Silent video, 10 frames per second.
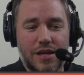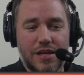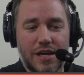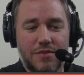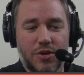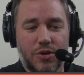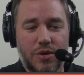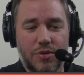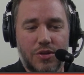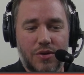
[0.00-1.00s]
kind of
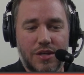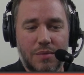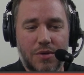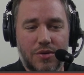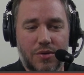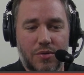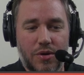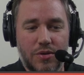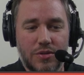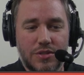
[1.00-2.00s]
agree with you on Get Mother a
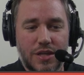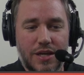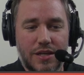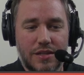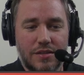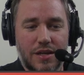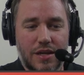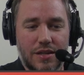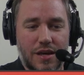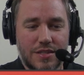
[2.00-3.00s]
Rose and
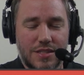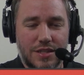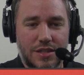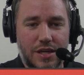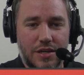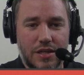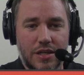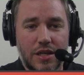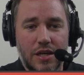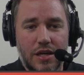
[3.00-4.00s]
Lag Signieri.